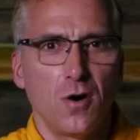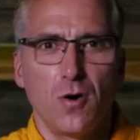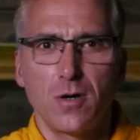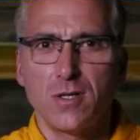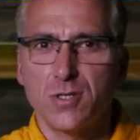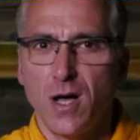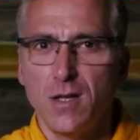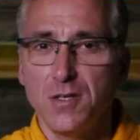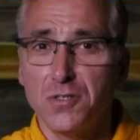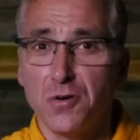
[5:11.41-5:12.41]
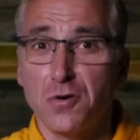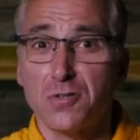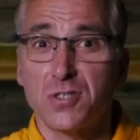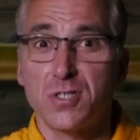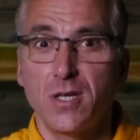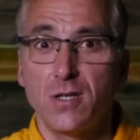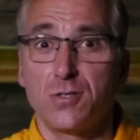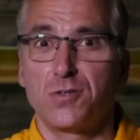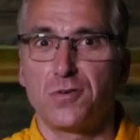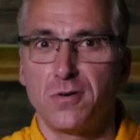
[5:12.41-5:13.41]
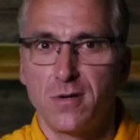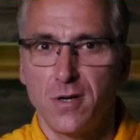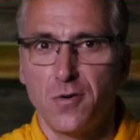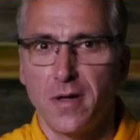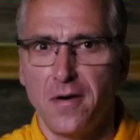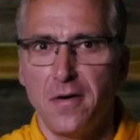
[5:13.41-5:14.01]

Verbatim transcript: or dishonest or sinister going